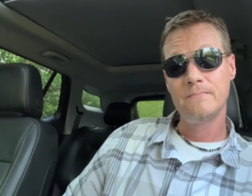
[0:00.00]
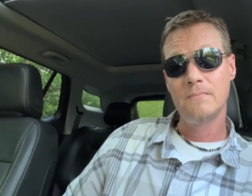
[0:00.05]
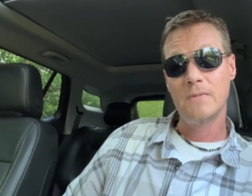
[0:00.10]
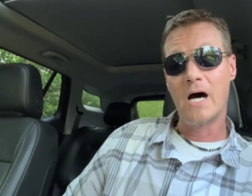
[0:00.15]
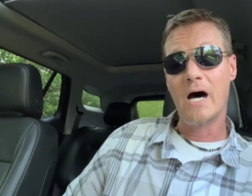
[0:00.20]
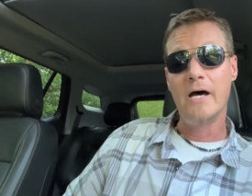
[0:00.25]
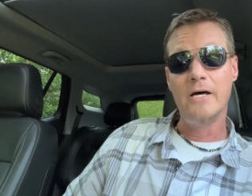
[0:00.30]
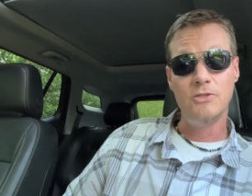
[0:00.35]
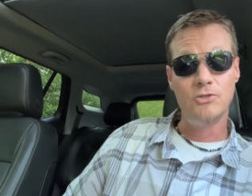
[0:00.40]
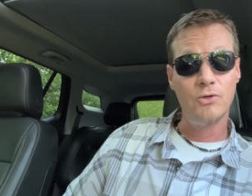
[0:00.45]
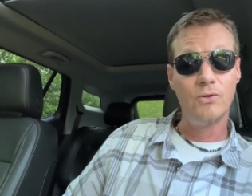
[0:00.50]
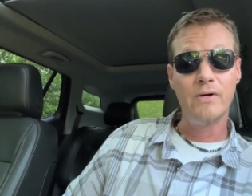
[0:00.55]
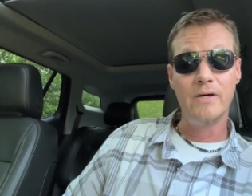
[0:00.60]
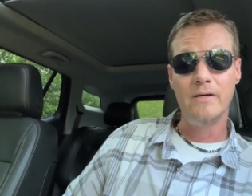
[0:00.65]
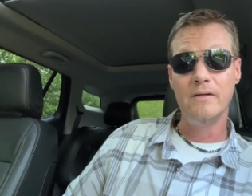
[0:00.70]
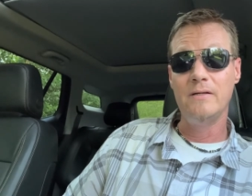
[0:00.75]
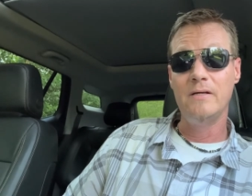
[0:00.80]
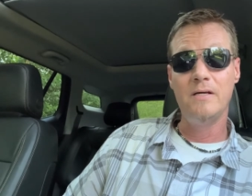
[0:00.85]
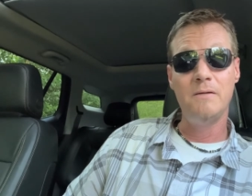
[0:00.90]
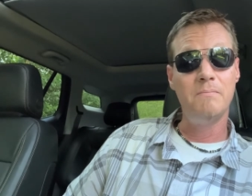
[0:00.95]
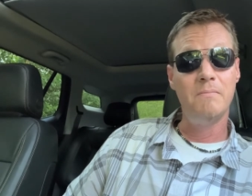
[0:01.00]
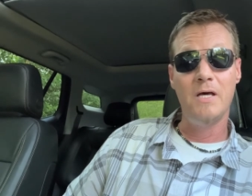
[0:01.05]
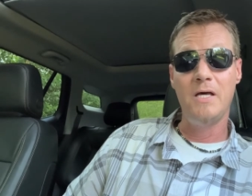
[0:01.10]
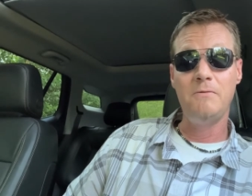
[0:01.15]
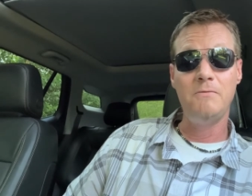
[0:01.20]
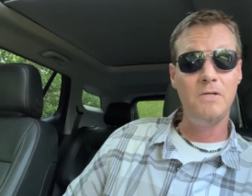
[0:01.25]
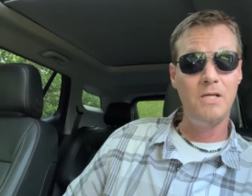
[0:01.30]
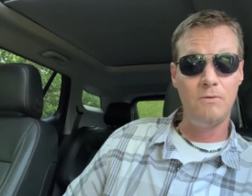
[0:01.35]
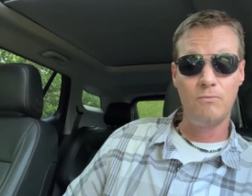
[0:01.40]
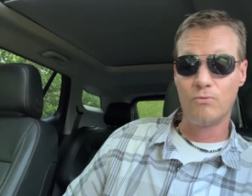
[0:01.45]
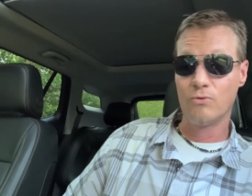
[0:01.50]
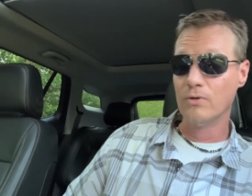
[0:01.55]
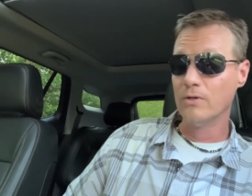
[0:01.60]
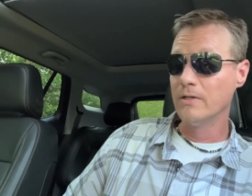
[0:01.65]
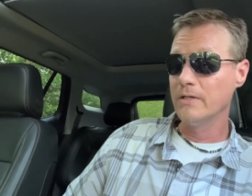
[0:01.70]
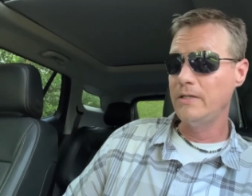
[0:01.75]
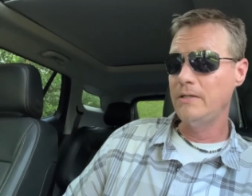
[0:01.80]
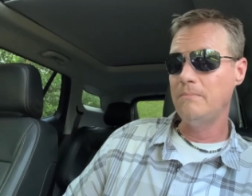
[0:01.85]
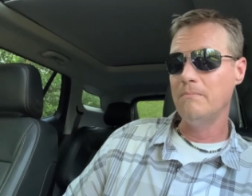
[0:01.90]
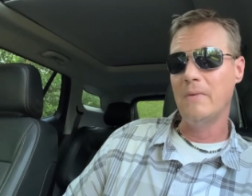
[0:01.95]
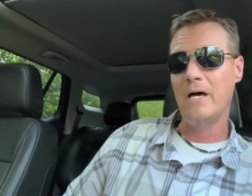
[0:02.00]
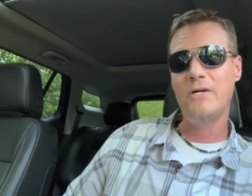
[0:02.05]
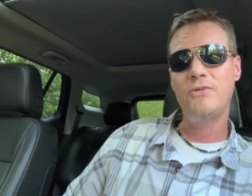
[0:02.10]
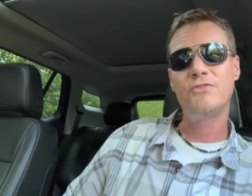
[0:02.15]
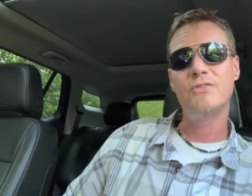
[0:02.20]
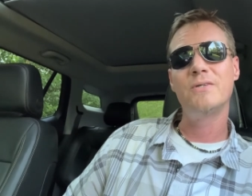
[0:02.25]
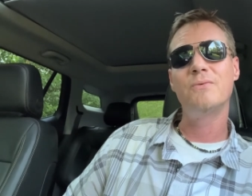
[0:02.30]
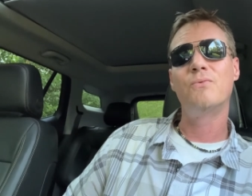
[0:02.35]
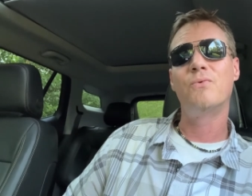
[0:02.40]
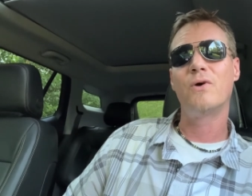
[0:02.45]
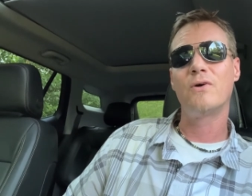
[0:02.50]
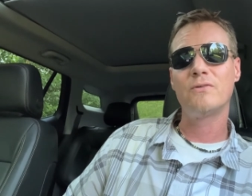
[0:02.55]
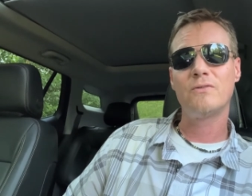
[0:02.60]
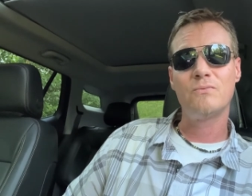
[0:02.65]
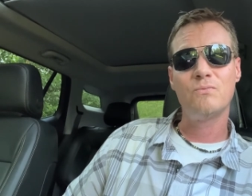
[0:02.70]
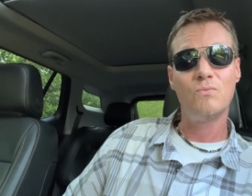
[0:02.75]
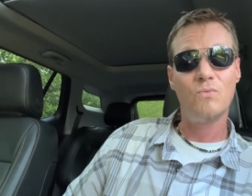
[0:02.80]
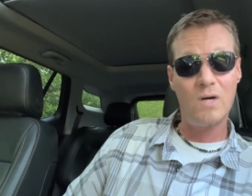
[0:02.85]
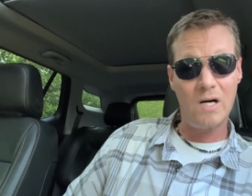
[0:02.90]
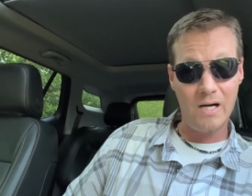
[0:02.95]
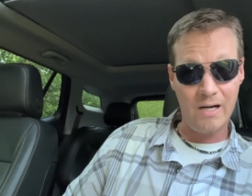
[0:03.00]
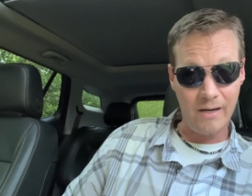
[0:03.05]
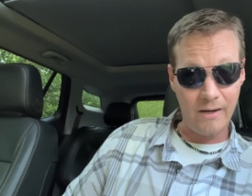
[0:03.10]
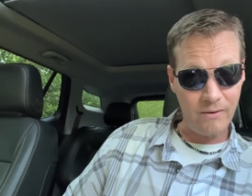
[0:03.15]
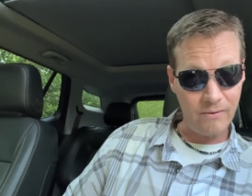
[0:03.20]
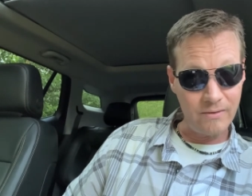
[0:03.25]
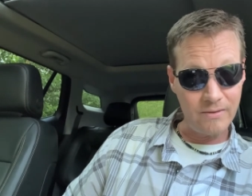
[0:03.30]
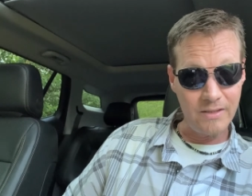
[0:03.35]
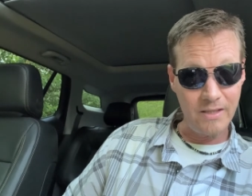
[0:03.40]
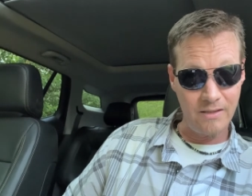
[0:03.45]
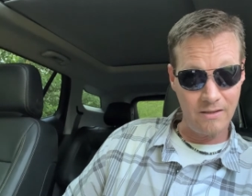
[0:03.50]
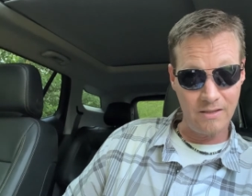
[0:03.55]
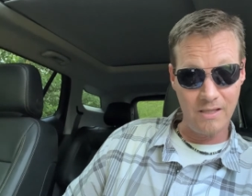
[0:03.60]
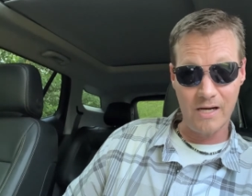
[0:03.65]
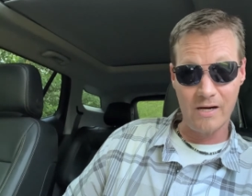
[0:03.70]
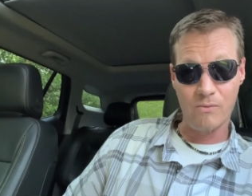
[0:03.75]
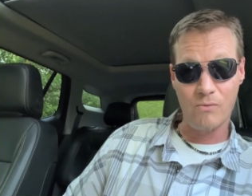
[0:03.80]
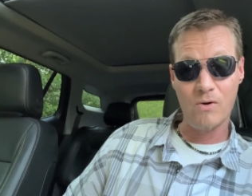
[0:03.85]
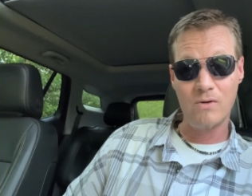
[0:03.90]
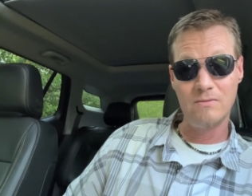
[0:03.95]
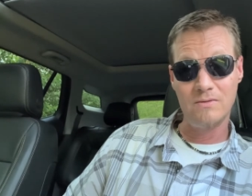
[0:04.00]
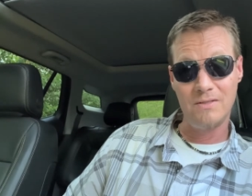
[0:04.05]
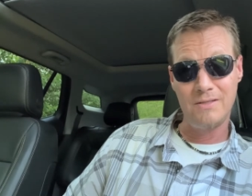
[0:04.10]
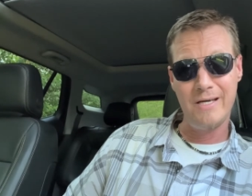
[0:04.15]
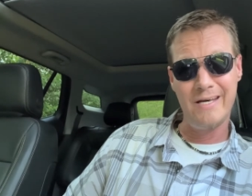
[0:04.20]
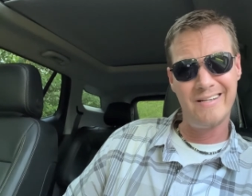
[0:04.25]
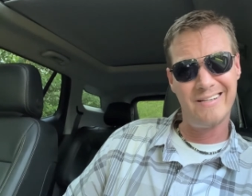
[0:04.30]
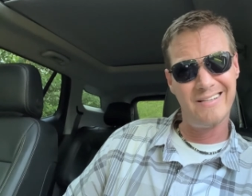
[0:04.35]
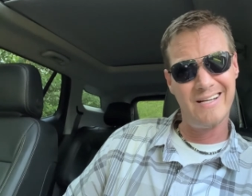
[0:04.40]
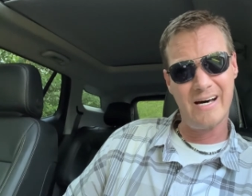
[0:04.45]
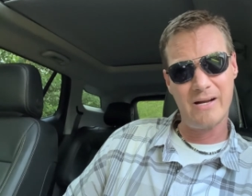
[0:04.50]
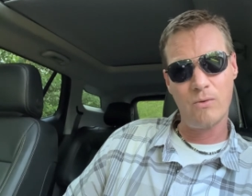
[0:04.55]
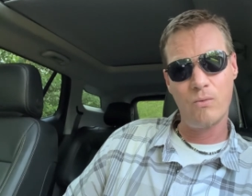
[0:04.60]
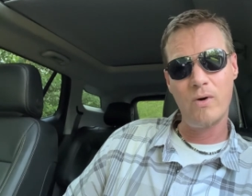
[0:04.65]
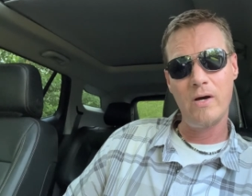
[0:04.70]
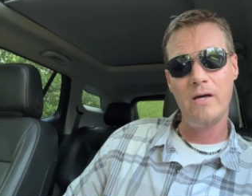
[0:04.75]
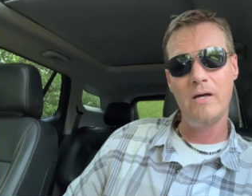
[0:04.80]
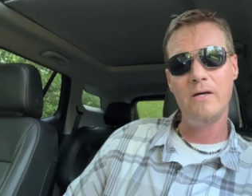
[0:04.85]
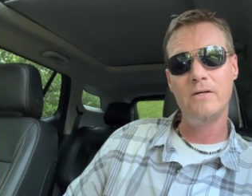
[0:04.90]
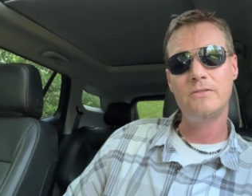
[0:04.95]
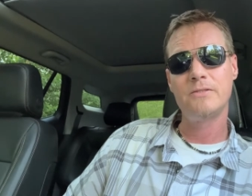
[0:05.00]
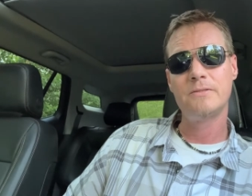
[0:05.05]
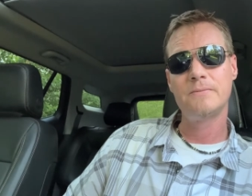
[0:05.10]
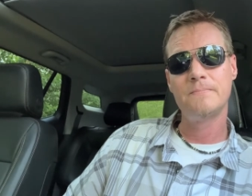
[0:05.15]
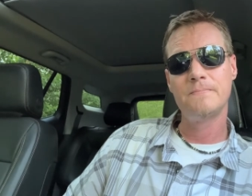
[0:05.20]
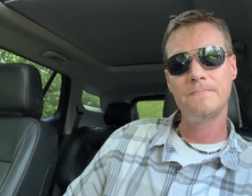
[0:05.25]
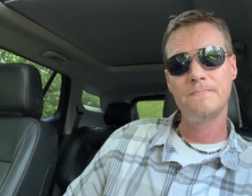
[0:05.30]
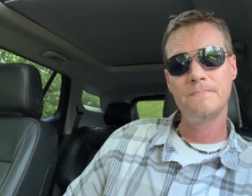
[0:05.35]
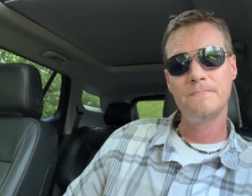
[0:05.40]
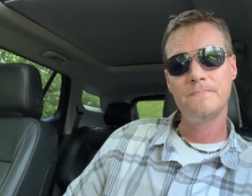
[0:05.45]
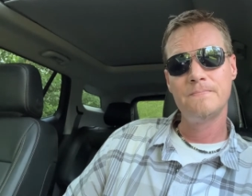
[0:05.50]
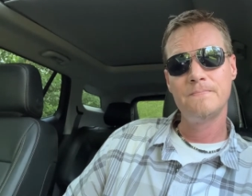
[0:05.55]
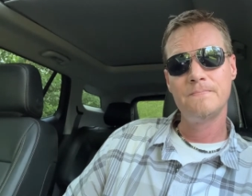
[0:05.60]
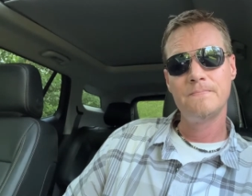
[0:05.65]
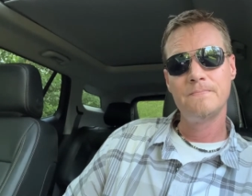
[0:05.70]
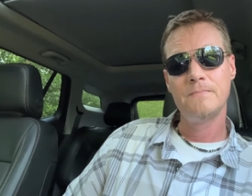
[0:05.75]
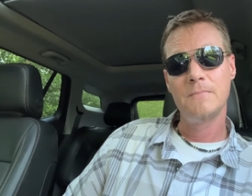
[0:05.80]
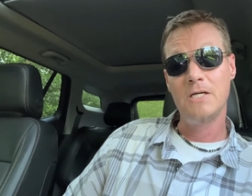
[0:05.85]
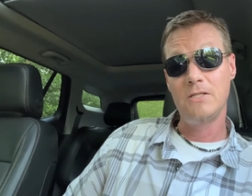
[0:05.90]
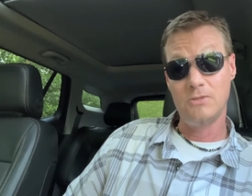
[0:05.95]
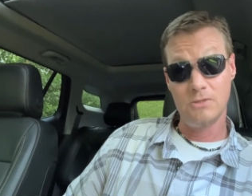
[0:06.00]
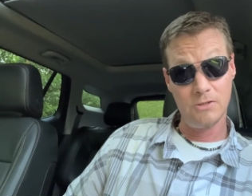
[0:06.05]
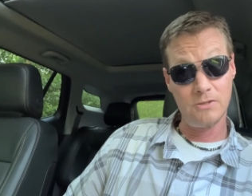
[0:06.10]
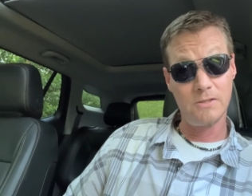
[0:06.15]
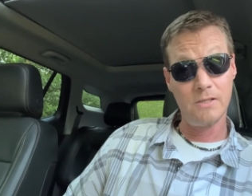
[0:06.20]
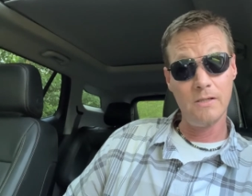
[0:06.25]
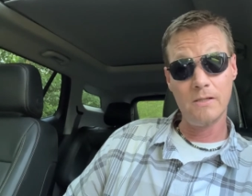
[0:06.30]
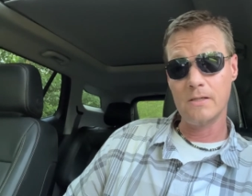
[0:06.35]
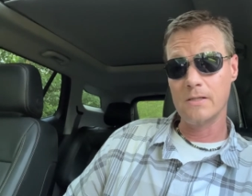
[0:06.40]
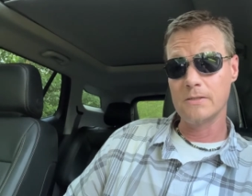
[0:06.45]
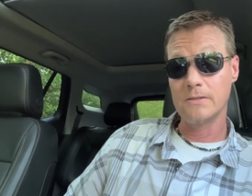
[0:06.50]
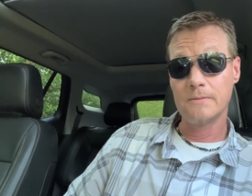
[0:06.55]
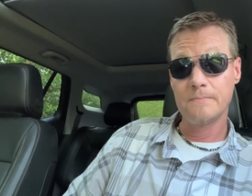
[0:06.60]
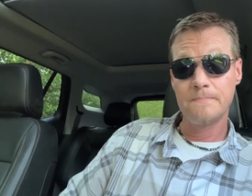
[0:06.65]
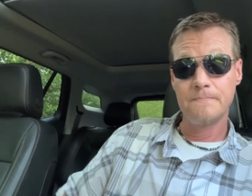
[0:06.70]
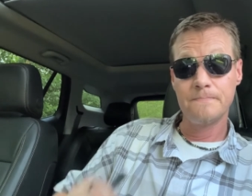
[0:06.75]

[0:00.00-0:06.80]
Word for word: I enjoy it. It, it, it really makes it worthwhile in a lot of, in a lot of ways. It just does.